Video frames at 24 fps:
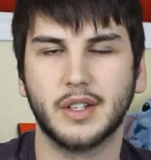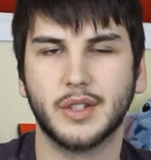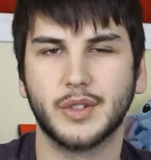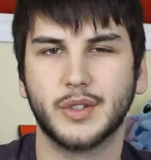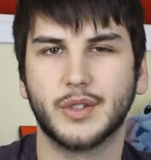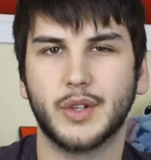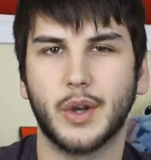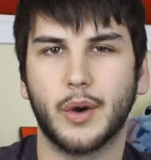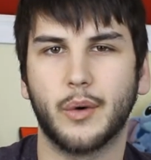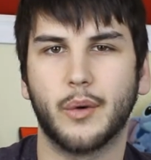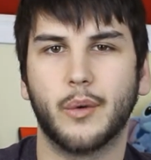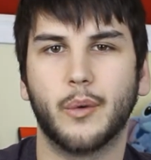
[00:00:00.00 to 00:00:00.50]

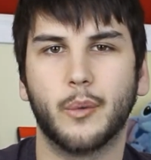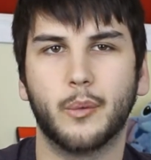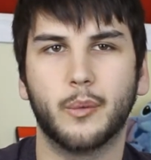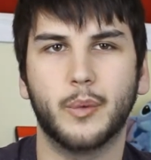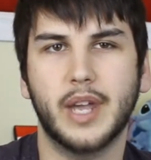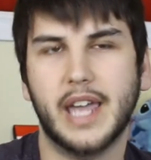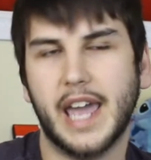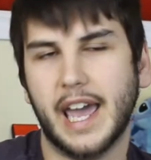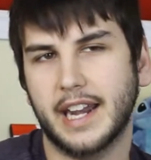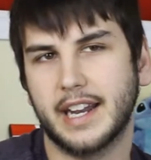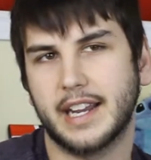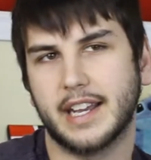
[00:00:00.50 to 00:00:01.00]
So
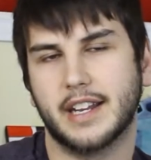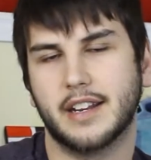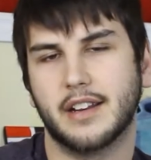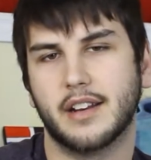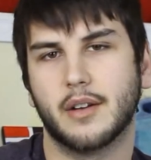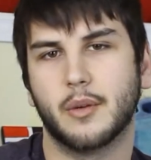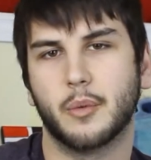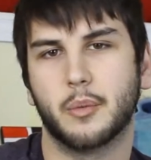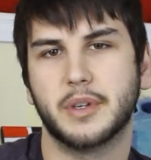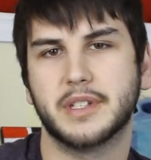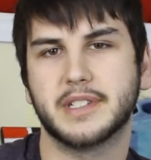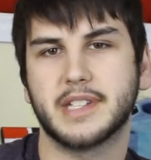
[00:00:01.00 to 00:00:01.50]
we get
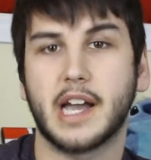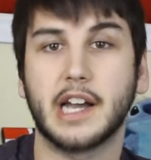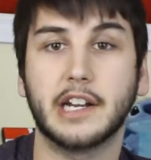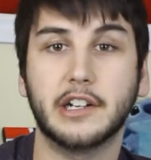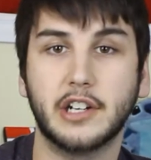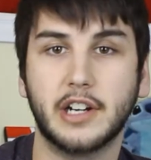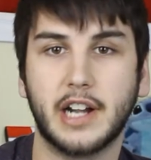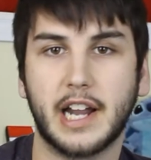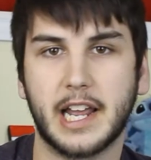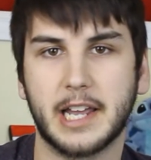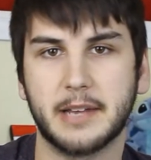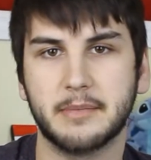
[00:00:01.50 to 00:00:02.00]
in, we
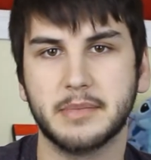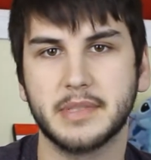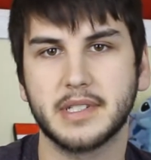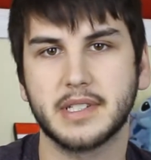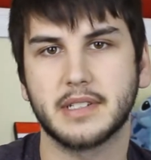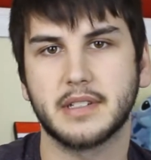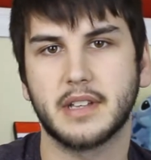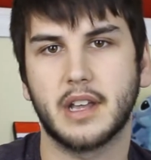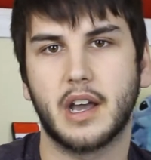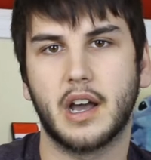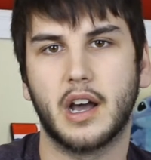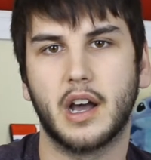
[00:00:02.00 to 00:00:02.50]
sign our
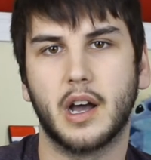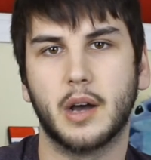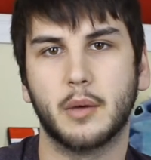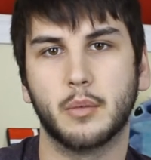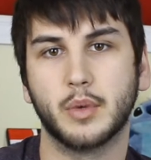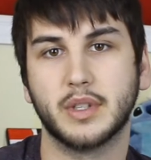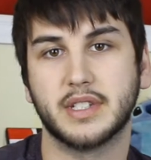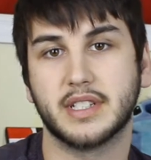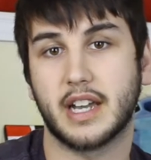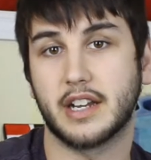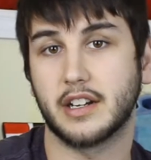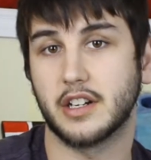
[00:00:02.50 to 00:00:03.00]
names,
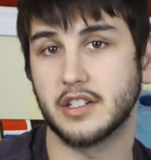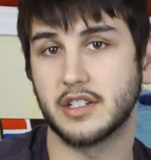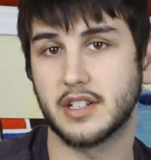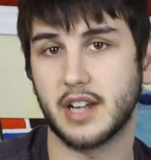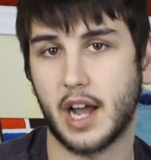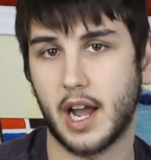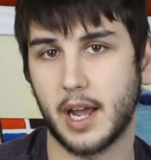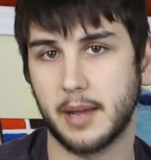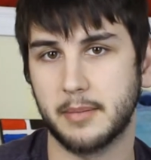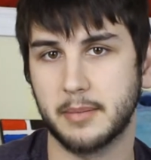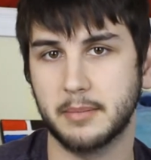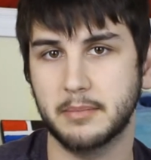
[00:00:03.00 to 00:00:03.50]
we sign our
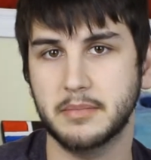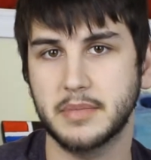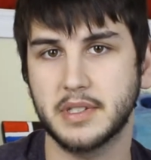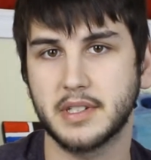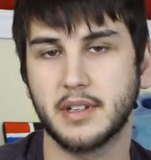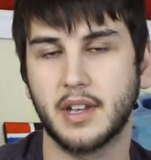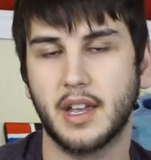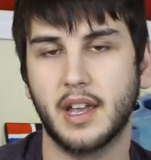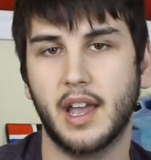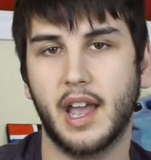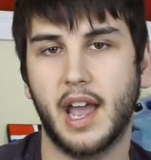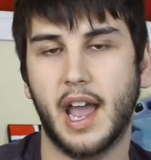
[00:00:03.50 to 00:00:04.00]

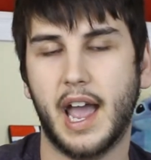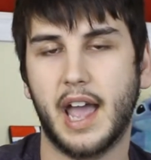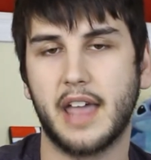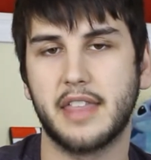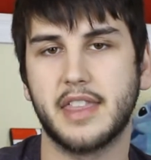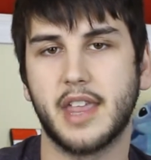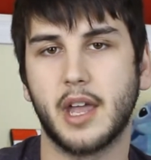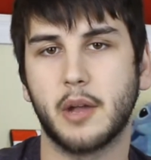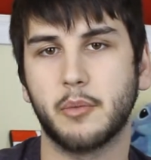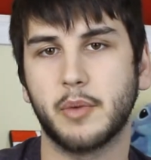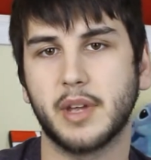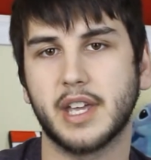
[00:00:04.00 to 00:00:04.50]
times,
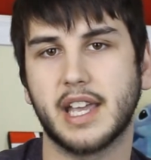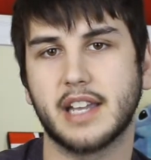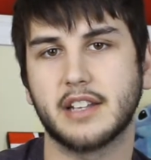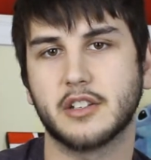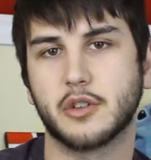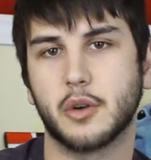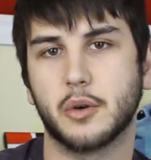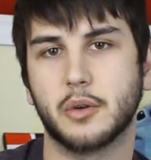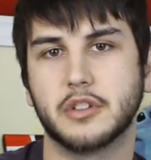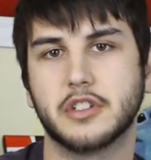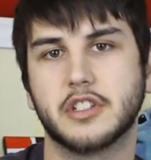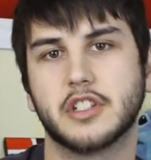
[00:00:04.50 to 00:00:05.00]
and then we
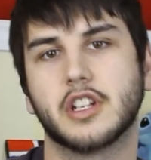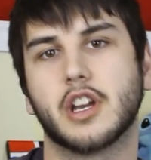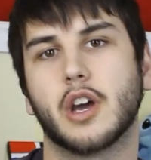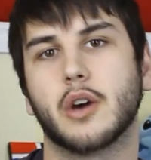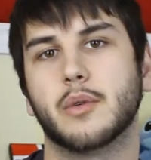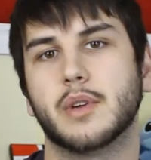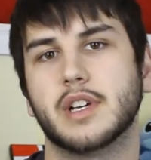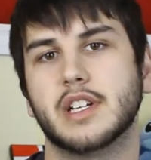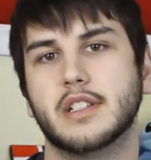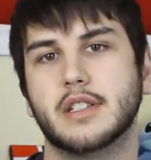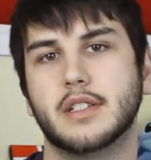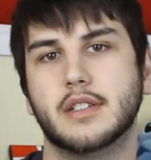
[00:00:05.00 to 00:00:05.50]
get told to
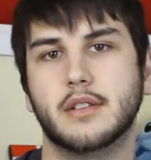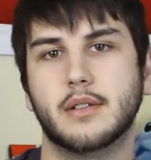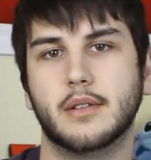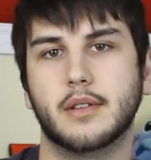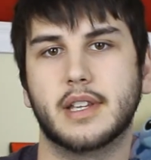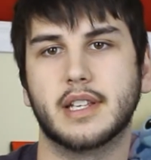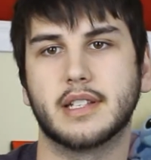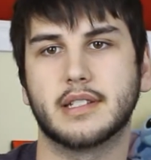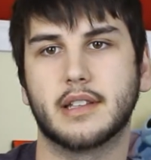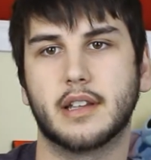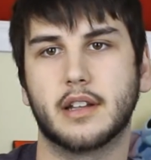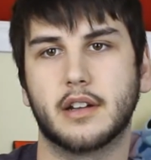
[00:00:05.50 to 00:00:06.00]
go
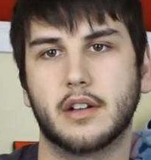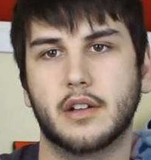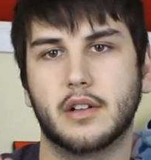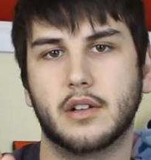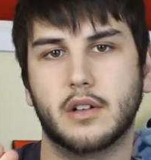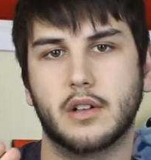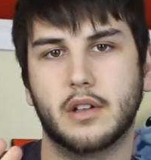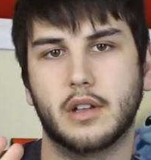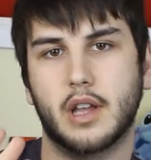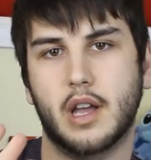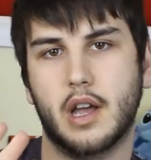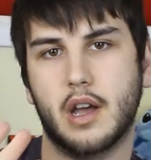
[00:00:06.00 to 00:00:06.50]
into this
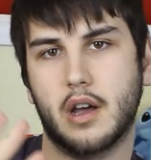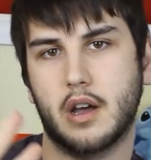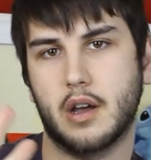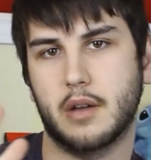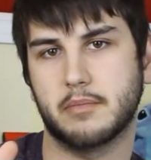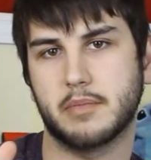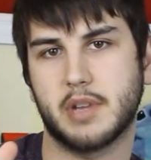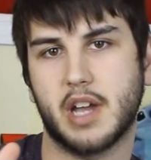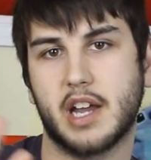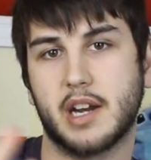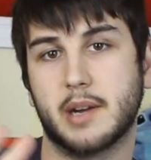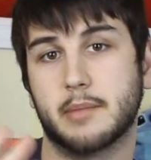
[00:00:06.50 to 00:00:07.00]
little
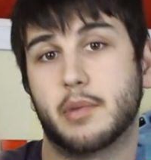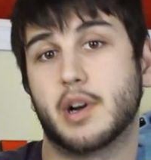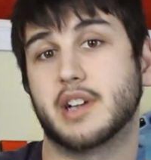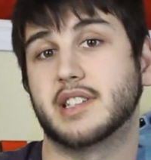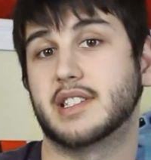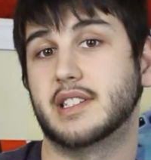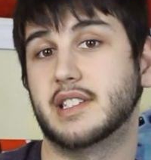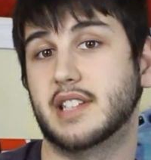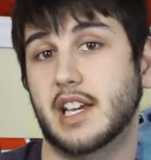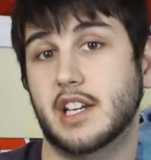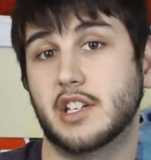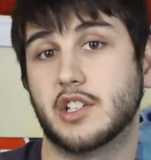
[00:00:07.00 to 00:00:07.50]
kind of
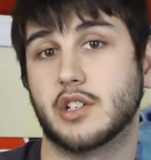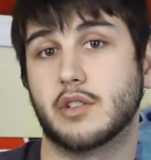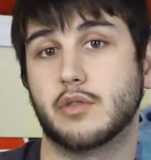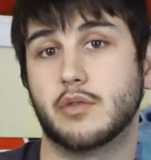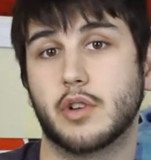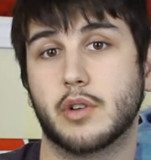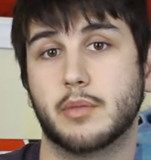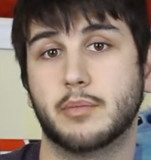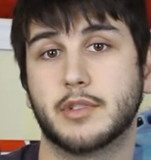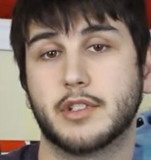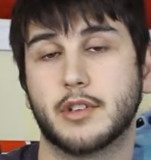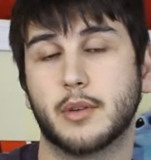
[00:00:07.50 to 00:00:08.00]
presentation room.